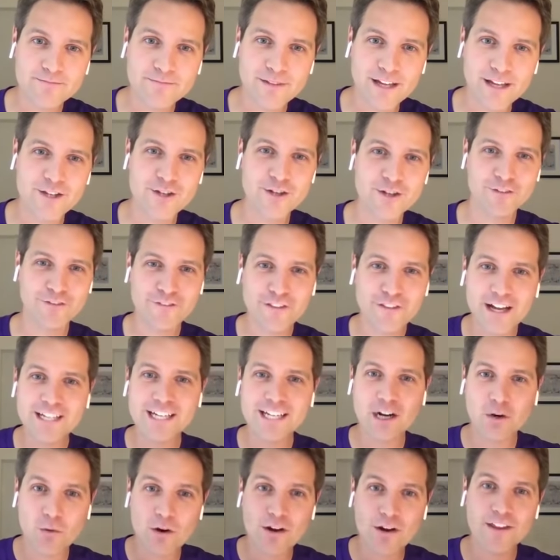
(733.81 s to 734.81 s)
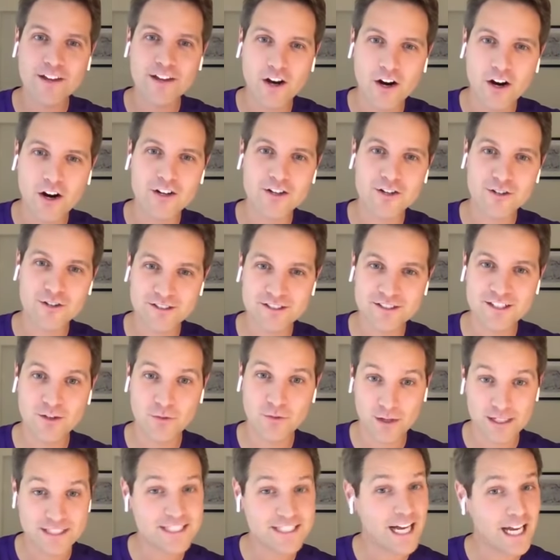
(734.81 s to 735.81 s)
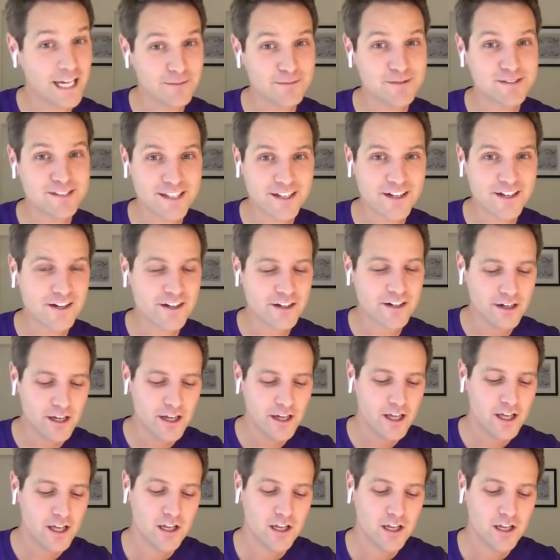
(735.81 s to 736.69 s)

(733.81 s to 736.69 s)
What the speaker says: and you can find out where they are, and you can see what types they are.